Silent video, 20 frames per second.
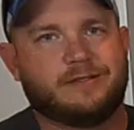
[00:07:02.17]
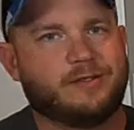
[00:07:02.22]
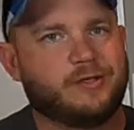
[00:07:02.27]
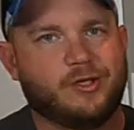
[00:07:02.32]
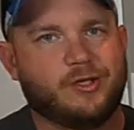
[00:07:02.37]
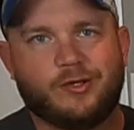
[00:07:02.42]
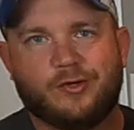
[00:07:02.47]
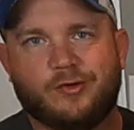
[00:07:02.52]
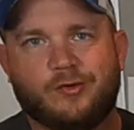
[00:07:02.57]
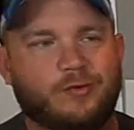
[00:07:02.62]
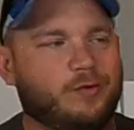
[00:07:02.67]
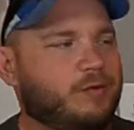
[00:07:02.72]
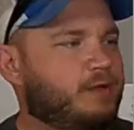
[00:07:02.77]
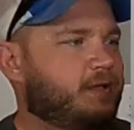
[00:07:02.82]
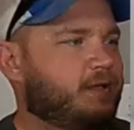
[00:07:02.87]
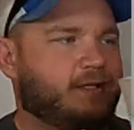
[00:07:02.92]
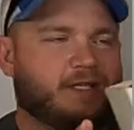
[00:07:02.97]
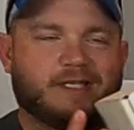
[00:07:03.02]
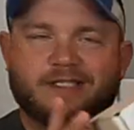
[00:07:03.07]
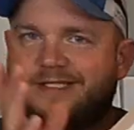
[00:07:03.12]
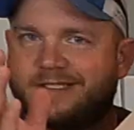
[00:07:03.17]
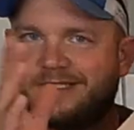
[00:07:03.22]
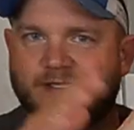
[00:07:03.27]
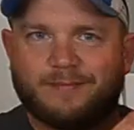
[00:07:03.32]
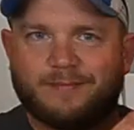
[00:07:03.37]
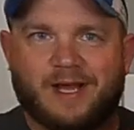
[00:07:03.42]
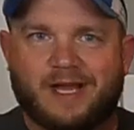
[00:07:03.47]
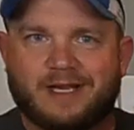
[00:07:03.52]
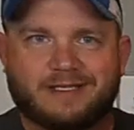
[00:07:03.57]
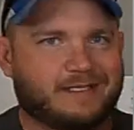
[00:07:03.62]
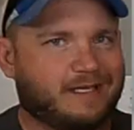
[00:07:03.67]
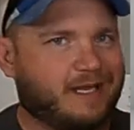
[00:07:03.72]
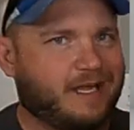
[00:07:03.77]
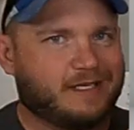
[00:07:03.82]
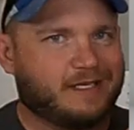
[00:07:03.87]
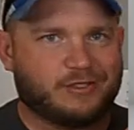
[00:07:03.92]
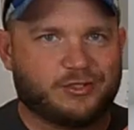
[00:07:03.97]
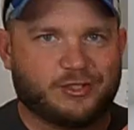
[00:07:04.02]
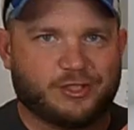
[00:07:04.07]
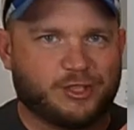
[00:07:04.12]
New. This is the box they
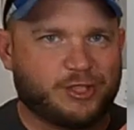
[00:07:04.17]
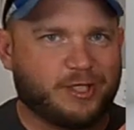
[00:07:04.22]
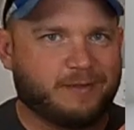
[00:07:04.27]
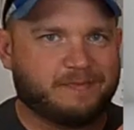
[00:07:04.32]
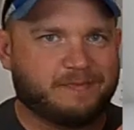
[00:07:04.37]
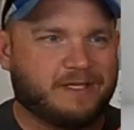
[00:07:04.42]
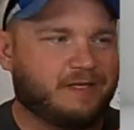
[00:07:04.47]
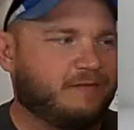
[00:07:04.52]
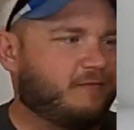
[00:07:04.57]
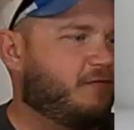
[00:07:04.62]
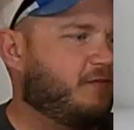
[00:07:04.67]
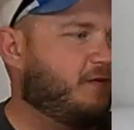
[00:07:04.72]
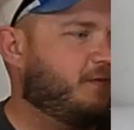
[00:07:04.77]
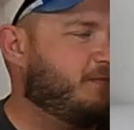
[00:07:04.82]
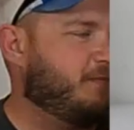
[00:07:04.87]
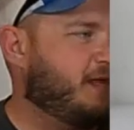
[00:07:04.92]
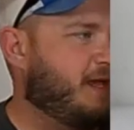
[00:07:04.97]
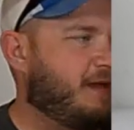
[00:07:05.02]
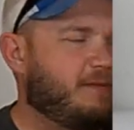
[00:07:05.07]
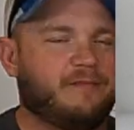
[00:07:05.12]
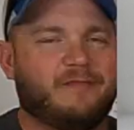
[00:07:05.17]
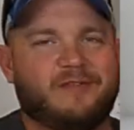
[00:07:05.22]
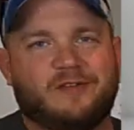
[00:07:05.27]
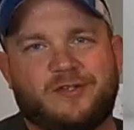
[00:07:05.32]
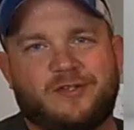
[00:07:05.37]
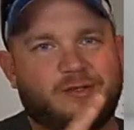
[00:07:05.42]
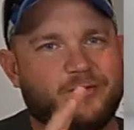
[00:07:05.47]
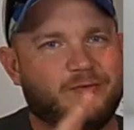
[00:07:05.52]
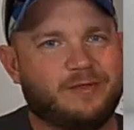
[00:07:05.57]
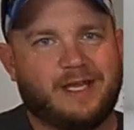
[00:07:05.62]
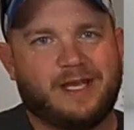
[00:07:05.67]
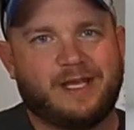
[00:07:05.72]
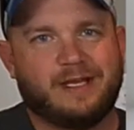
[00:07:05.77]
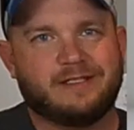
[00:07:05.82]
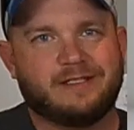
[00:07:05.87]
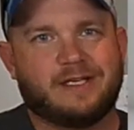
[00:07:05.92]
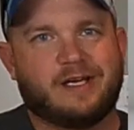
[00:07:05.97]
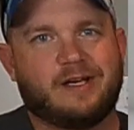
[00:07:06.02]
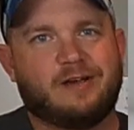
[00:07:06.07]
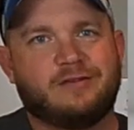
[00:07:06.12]
actually shipped in from them to
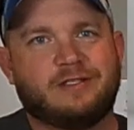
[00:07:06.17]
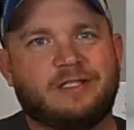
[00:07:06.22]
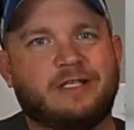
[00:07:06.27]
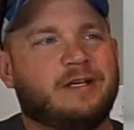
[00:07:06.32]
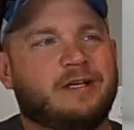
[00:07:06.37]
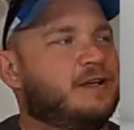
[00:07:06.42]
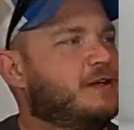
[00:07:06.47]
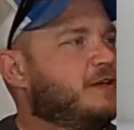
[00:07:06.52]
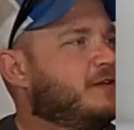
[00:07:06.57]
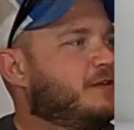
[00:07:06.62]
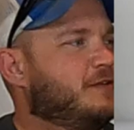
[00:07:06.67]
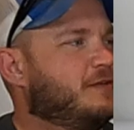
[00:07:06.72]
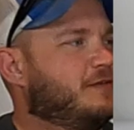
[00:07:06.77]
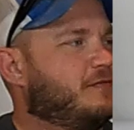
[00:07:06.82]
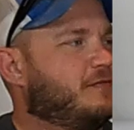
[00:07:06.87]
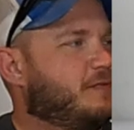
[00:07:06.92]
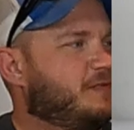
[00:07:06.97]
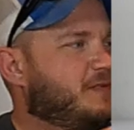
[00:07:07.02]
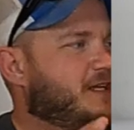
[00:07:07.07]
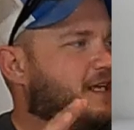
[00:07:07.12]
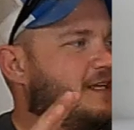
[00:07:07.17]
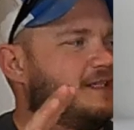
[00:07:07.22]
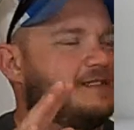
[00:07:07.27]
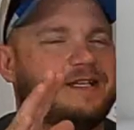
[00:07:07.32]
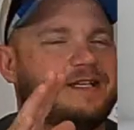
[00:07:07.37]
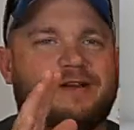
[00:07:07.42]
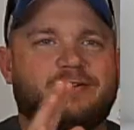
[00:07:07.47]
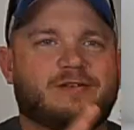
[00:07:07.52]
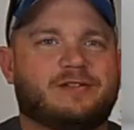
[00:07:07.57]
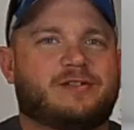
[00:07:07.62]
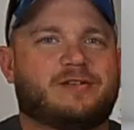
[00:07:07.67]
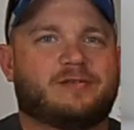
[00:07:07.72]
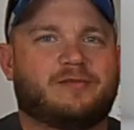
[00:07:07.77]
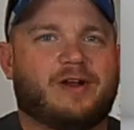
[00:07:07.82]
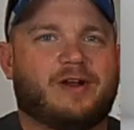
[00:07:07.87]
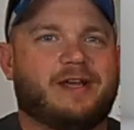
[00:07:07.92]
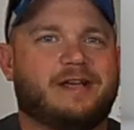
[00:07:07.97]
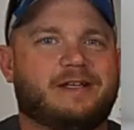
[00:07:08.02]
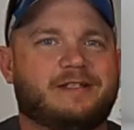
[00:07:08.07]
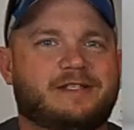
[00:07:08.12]
Dan's house. From Dan's house to
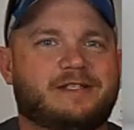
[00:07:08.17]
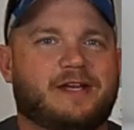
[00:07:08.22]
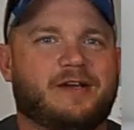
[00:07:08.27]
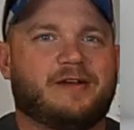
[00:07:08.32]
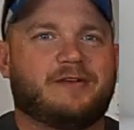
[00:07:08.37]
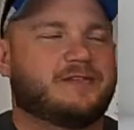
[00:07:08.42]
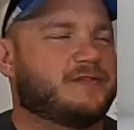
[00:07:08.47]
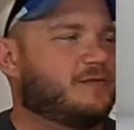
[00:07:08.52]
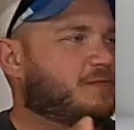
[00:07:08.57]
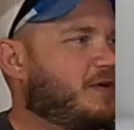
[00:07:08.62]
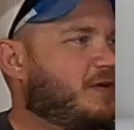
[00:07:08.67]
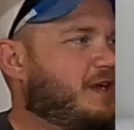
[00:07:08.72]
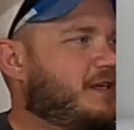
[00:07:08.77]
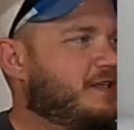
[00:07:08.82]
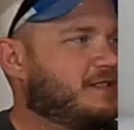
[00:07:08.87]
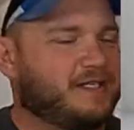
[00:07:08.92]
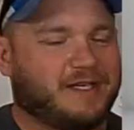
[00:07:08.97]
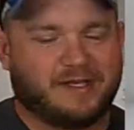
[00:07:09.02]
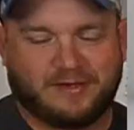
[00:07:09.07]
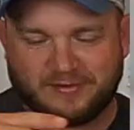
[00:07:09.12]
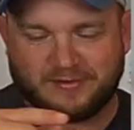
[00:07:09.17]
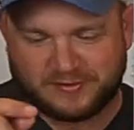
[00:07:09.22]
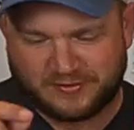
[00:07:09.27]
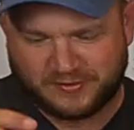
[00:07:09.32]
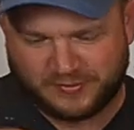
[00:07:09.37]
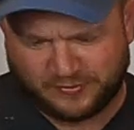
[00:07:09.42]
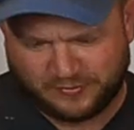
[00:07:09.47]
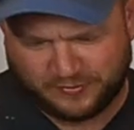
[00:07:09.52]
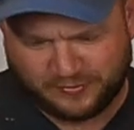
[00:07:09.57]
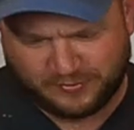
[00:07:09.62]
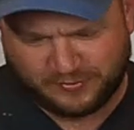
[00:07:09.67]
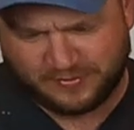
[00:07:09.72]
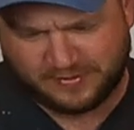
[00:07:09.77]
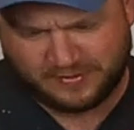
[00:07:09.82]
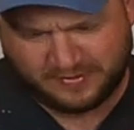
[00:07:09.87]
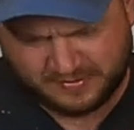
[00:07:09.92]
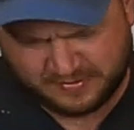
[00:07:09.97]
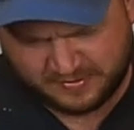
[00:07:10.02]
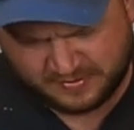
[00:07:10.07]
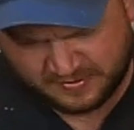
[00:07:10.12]
Ryan's house. From Ryan's house to
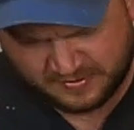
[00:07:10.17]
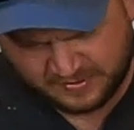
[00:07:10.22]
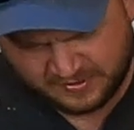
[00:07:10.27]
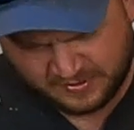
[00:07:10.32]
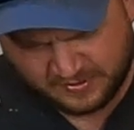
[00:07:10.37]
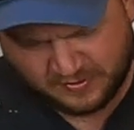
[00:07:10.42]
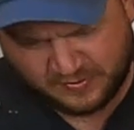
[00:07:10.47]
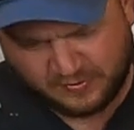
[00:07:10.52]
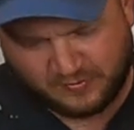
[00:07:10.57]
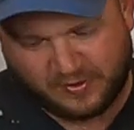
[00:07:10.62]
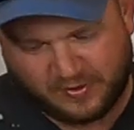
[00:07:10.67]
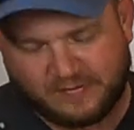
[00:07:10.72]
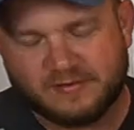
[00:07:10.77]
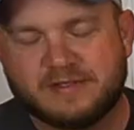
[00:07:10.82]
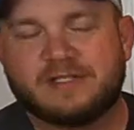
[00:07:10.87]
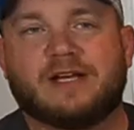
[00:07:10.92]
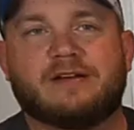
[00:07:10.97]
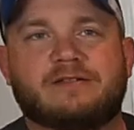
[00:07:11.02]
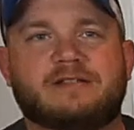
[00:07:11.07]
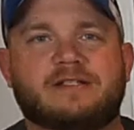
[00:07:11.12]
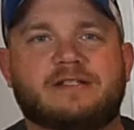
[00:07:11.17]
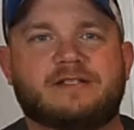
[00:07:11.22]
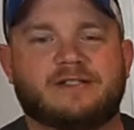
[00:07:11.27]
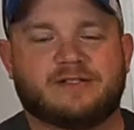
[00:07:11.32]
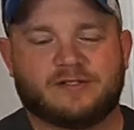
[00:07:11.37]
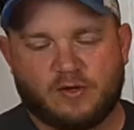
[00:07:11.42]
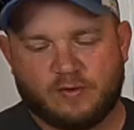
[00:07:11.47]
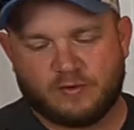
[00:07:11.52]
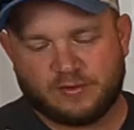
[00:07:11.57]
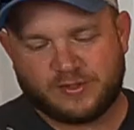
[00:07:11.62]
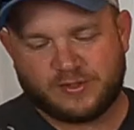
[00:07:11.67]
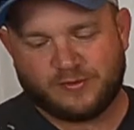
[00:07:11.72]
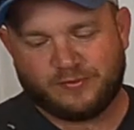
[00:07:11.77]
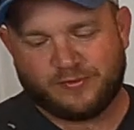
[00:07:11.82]
whoever's house this is going